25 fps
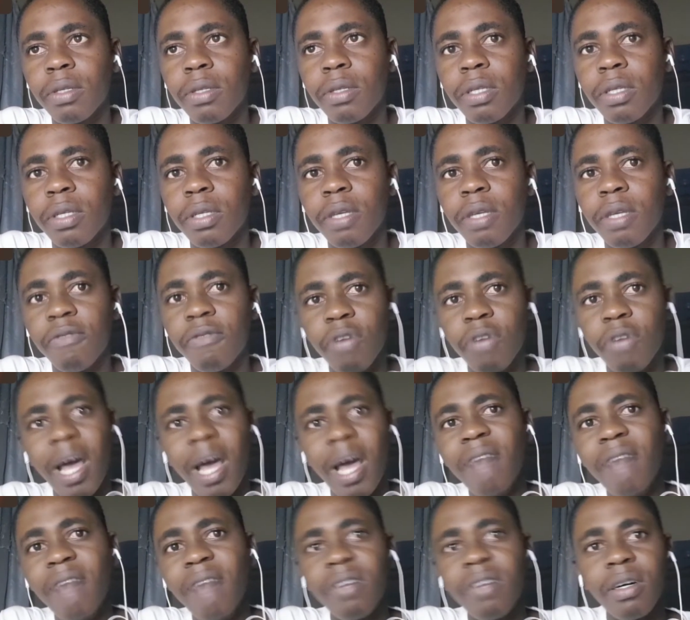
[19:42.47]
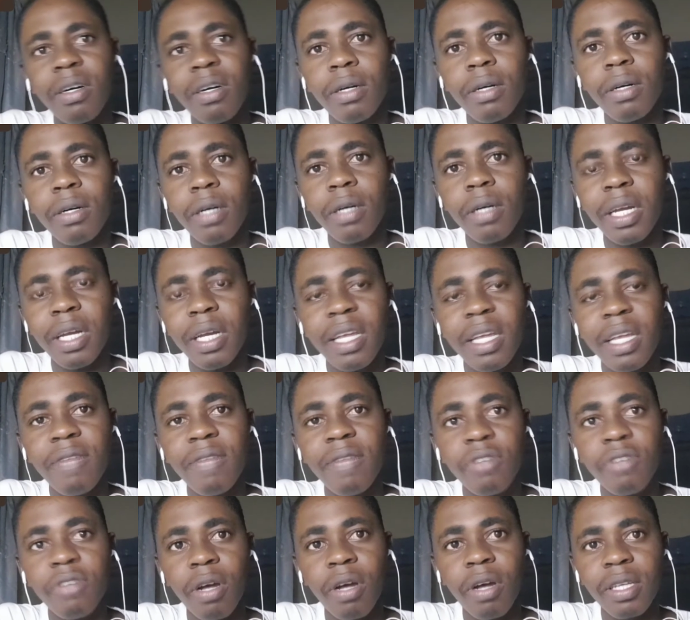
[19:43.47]
if you don't have a
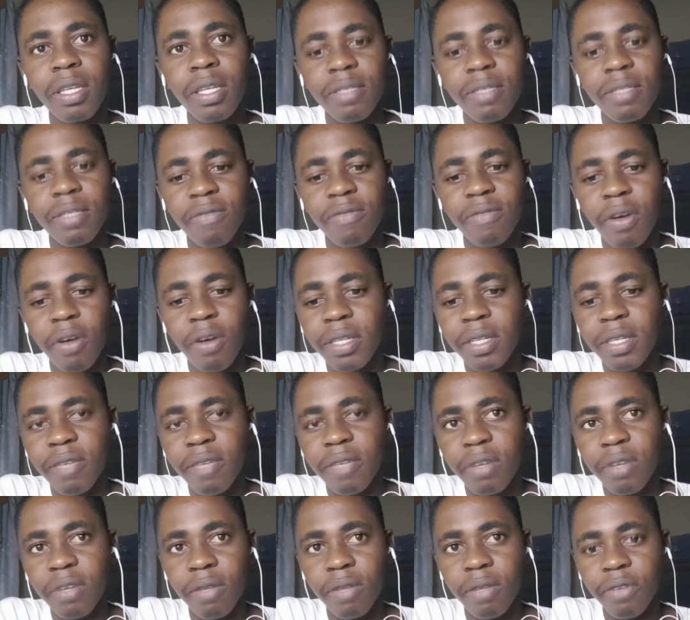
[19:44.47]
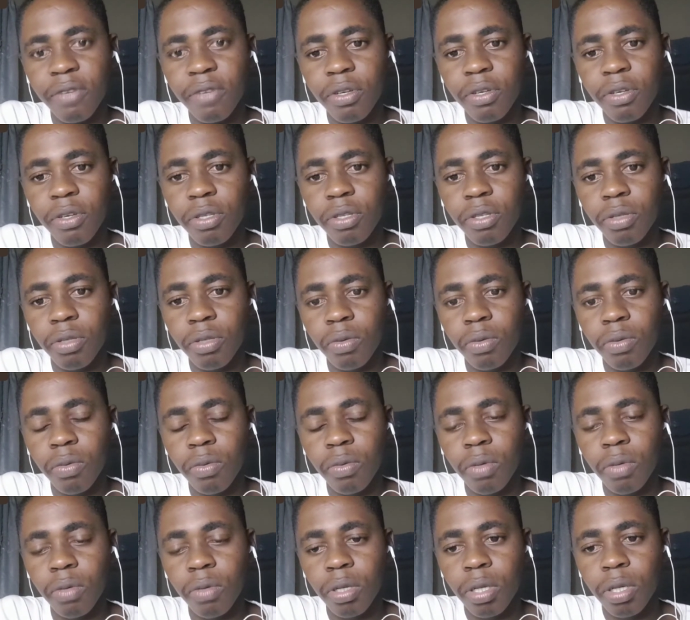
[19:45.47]
native tongue, it's very difficult for you to
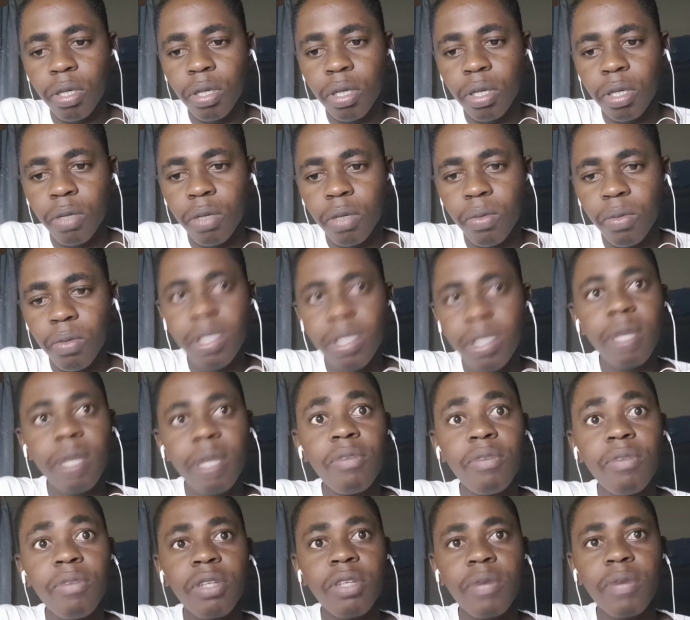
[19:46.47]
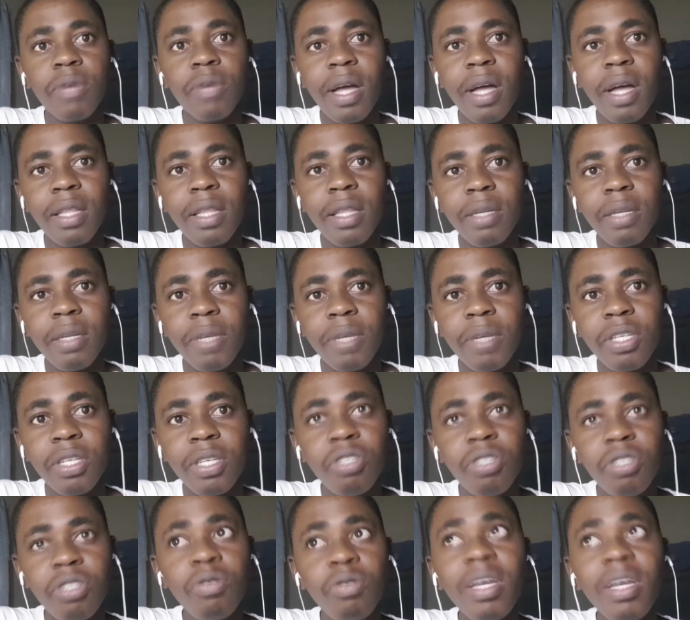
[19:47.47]
really embrace reality,
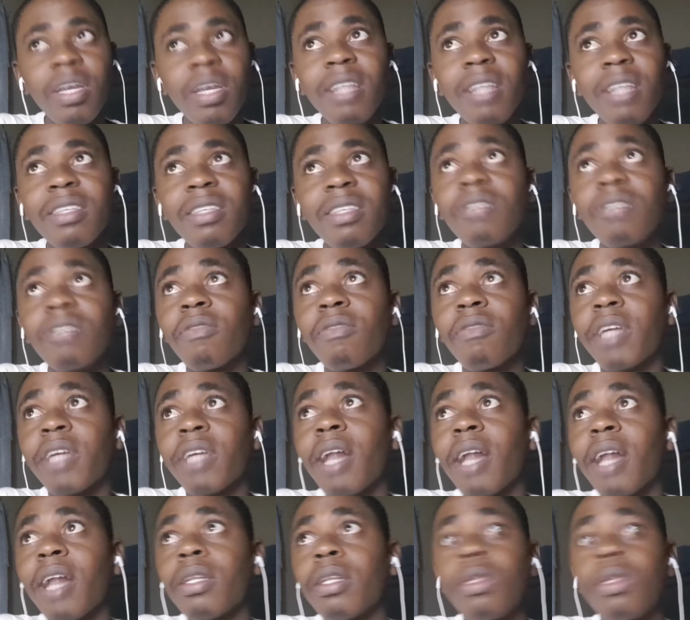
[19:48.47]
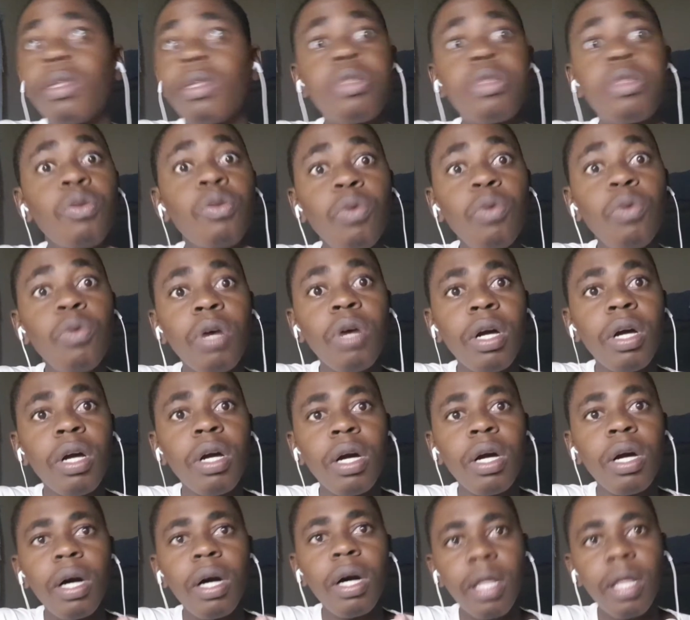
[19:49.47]
because you get a sense of reality through
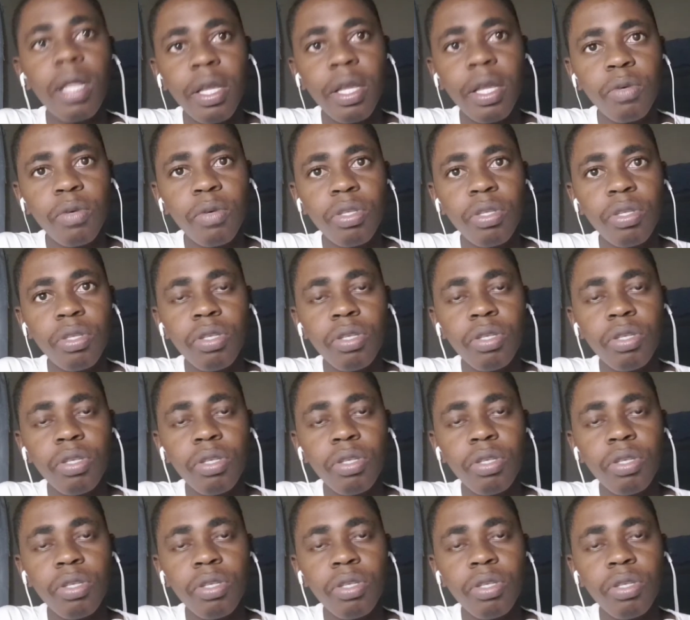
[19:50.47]
a language.